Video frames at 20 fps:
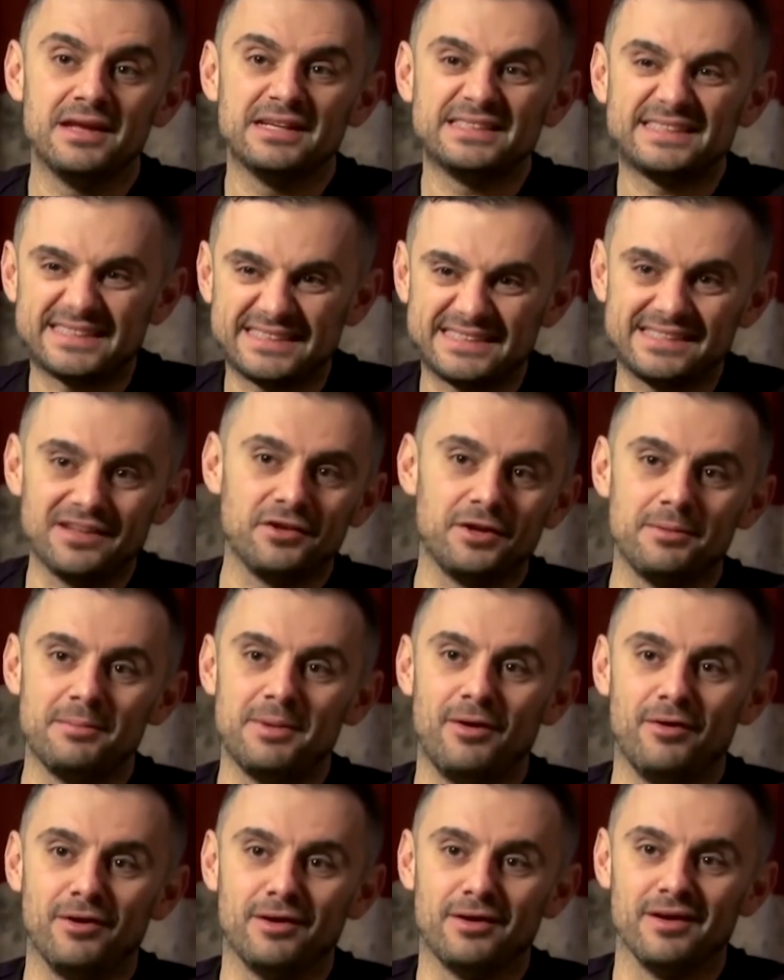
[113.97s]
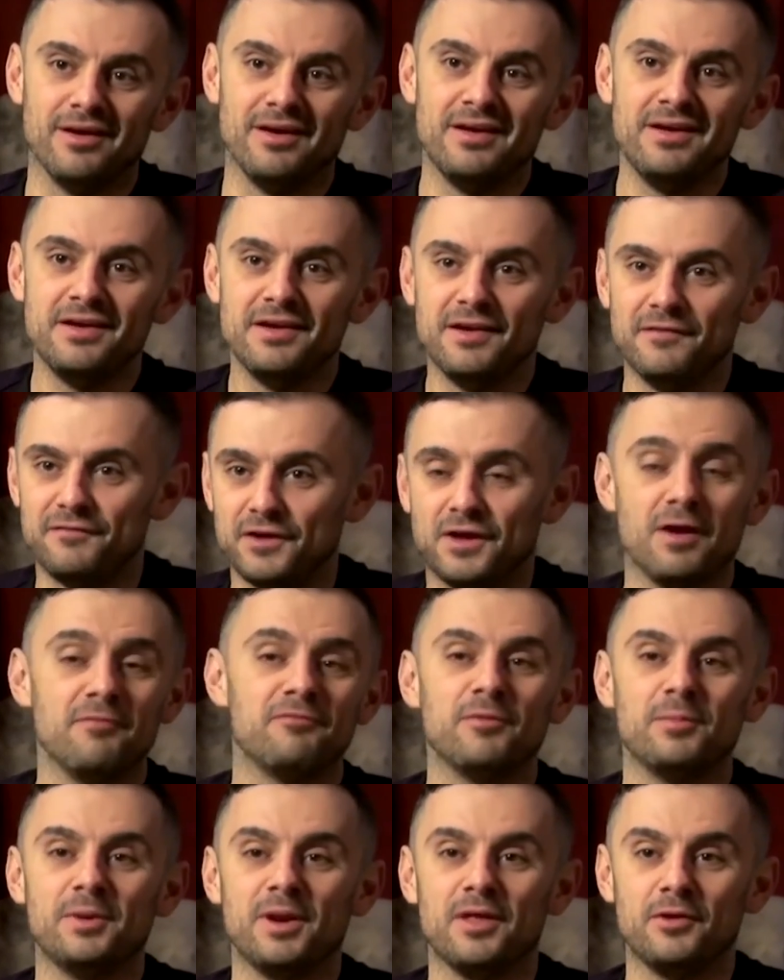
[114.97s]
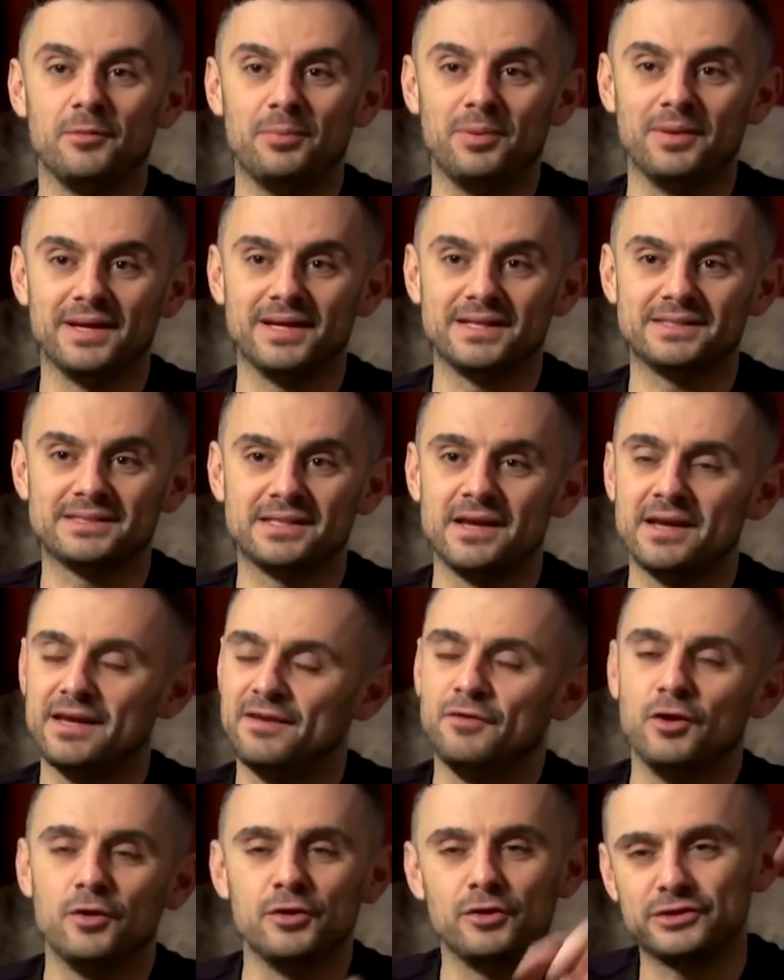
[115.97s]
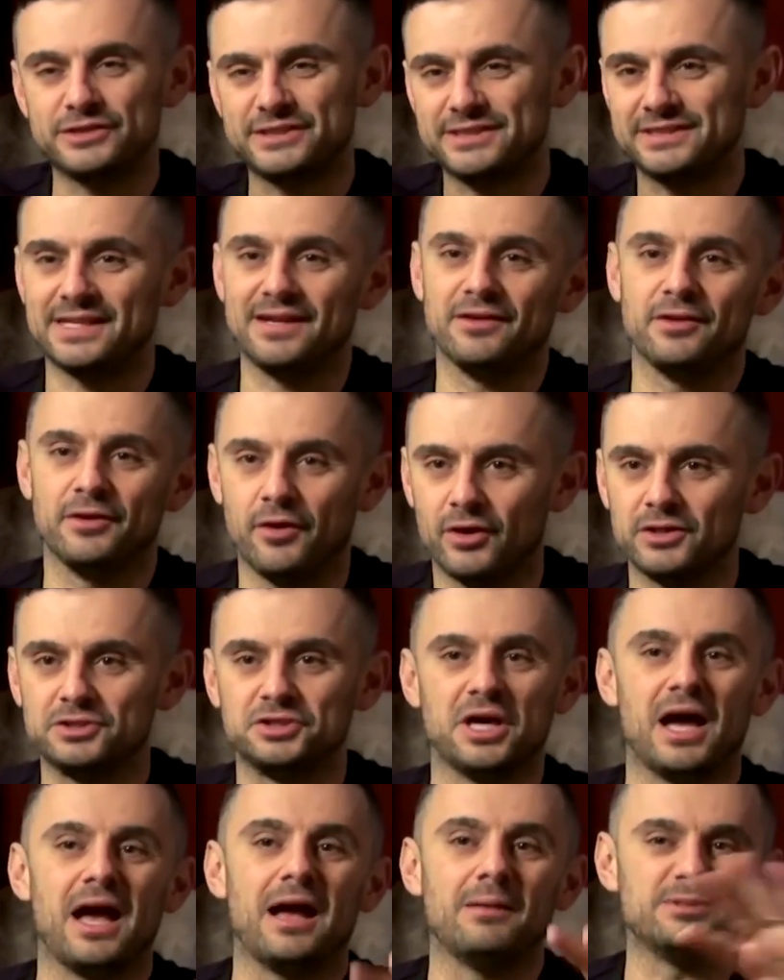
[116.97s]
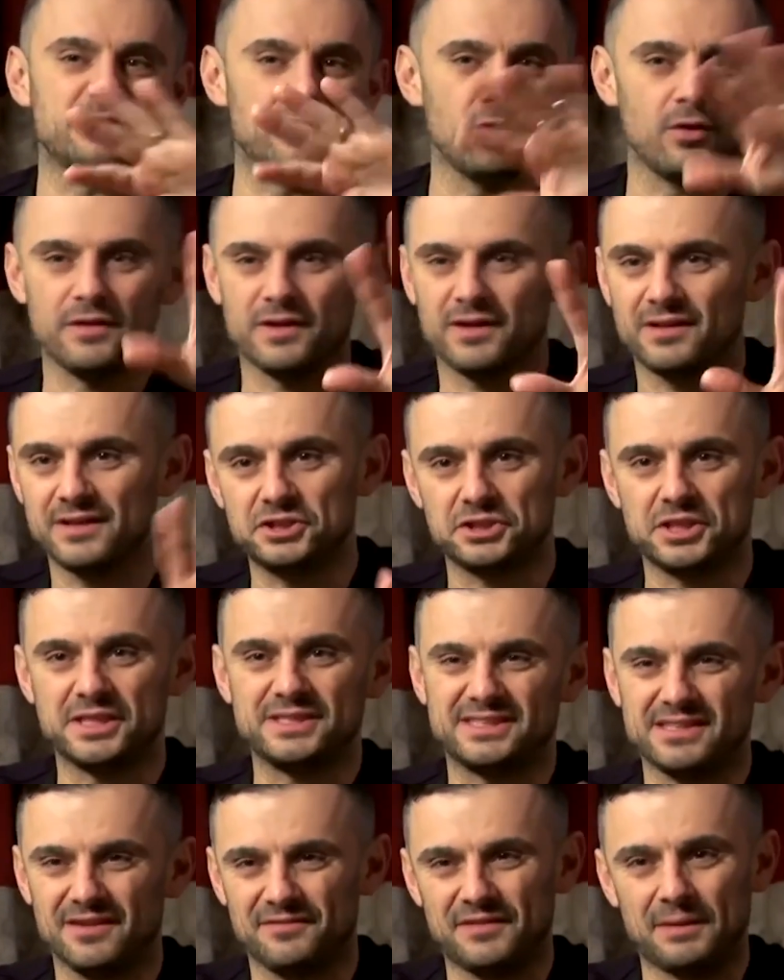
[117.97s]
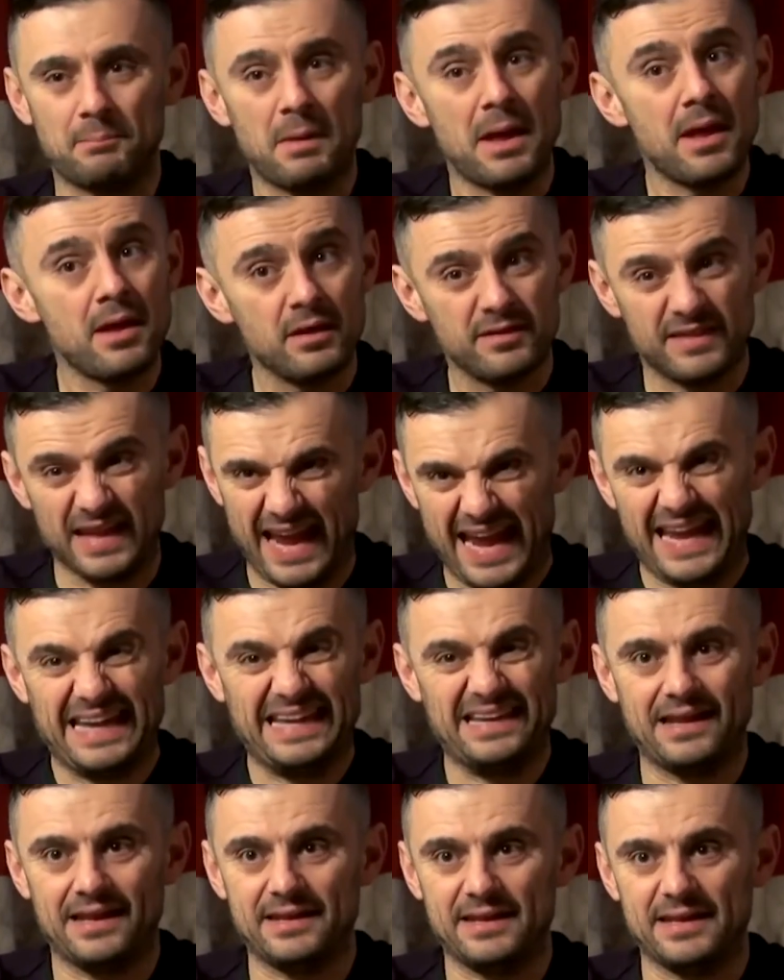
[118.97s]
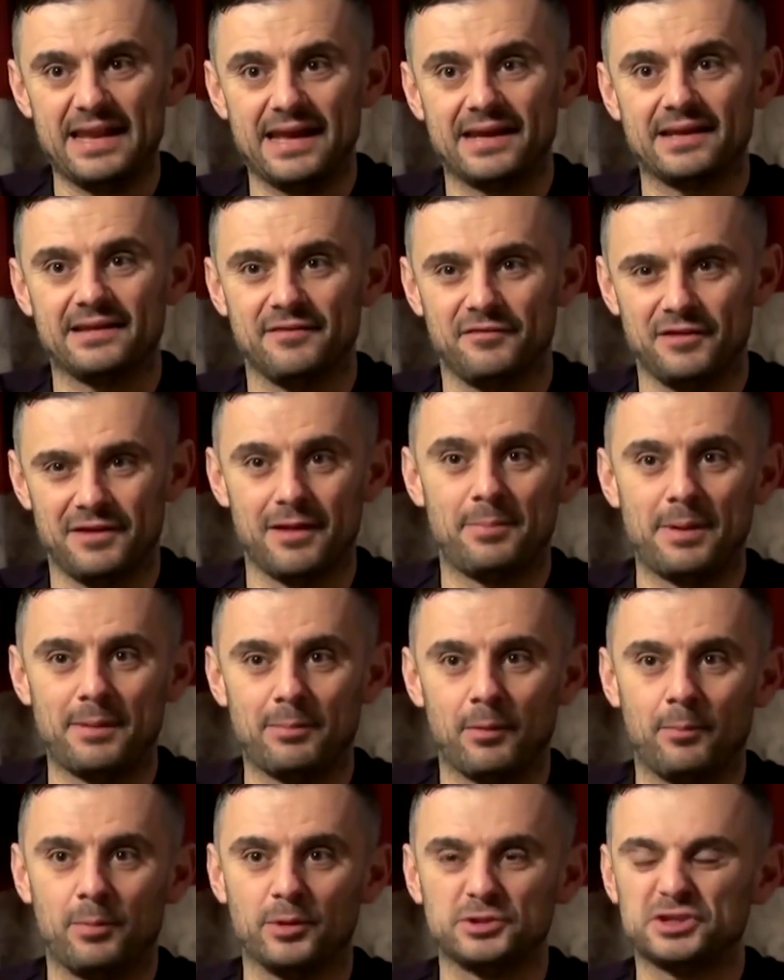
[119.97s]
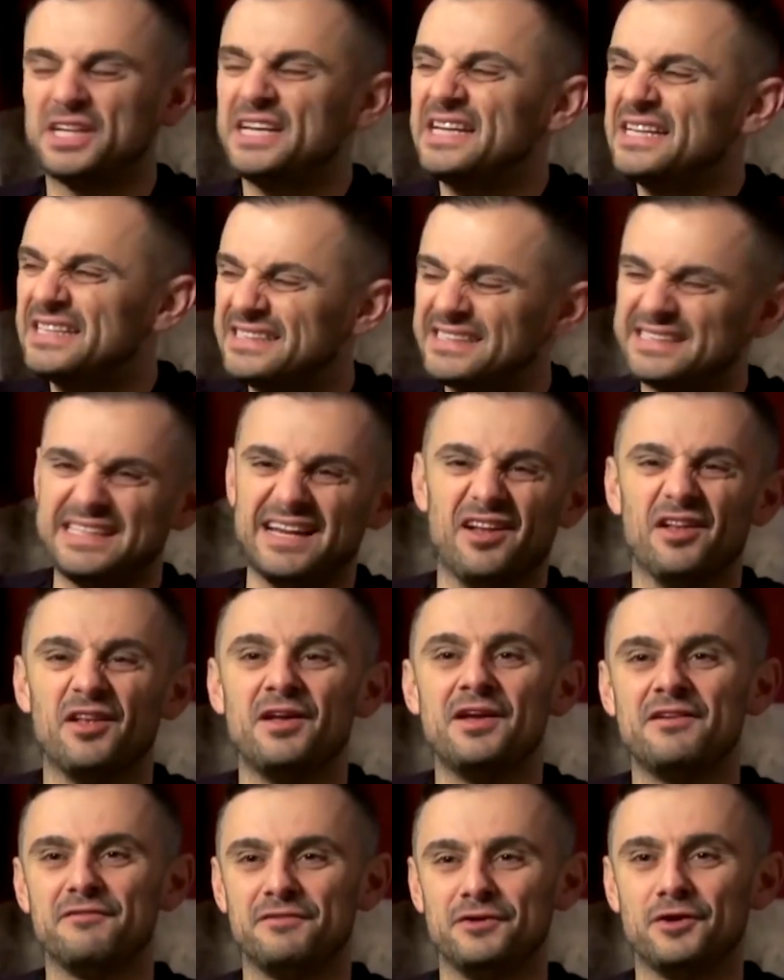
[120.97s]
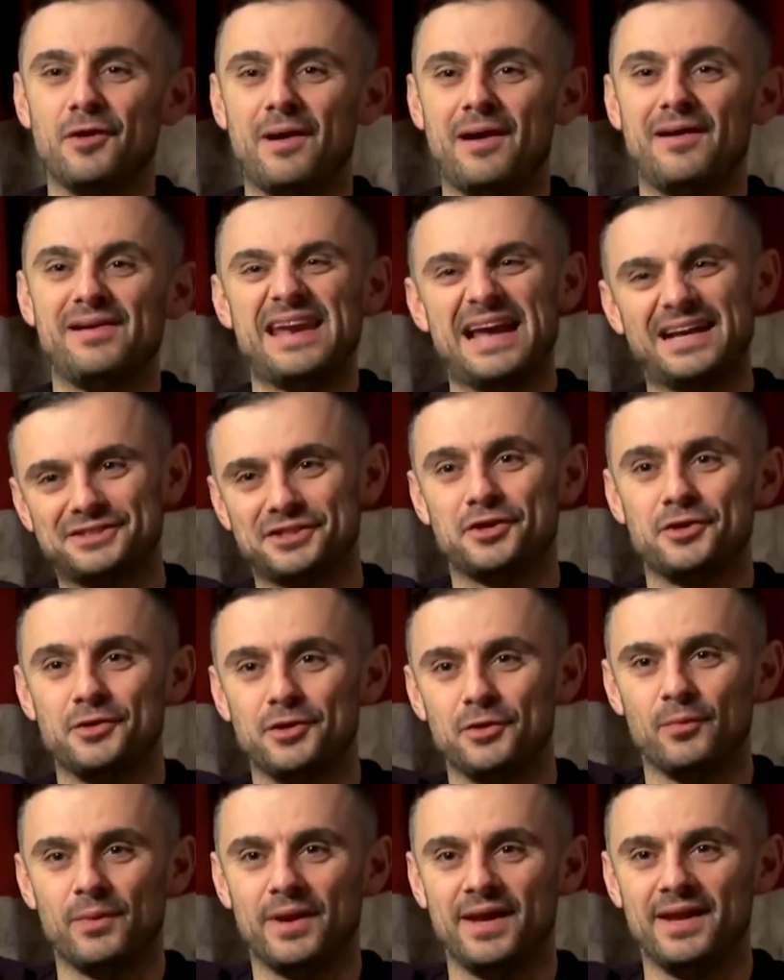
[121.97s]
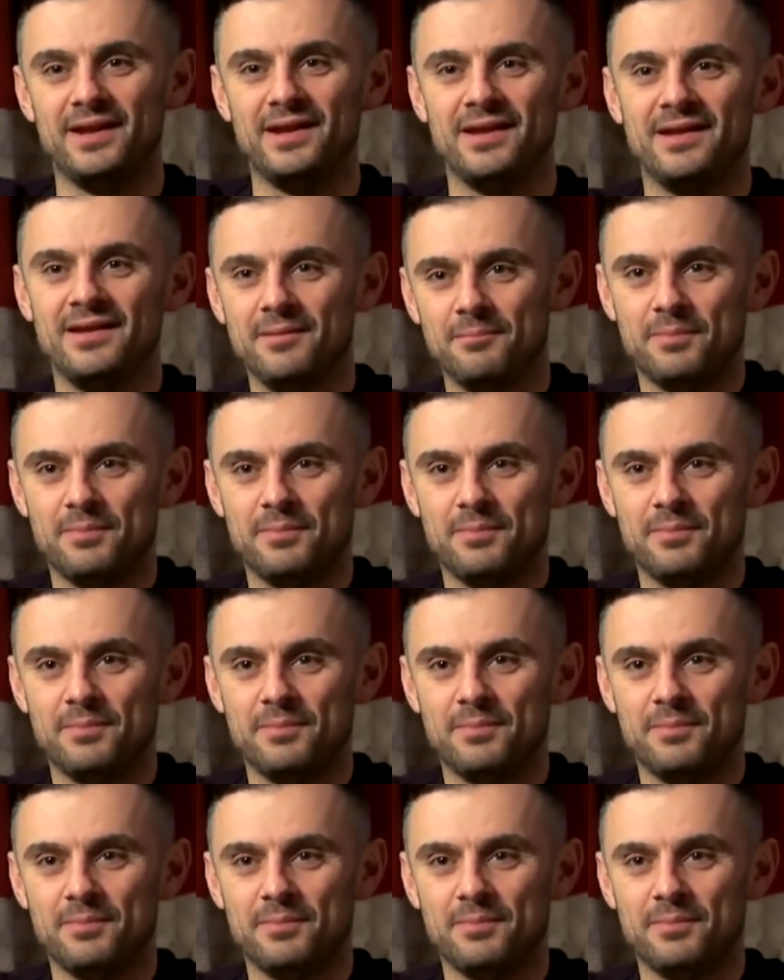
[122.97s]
still in America, if you come from another place, even though you're stealing our jobs and all the cliche stuff, that the hate and the negativity that people are pushing, still, if you go out and execute and win,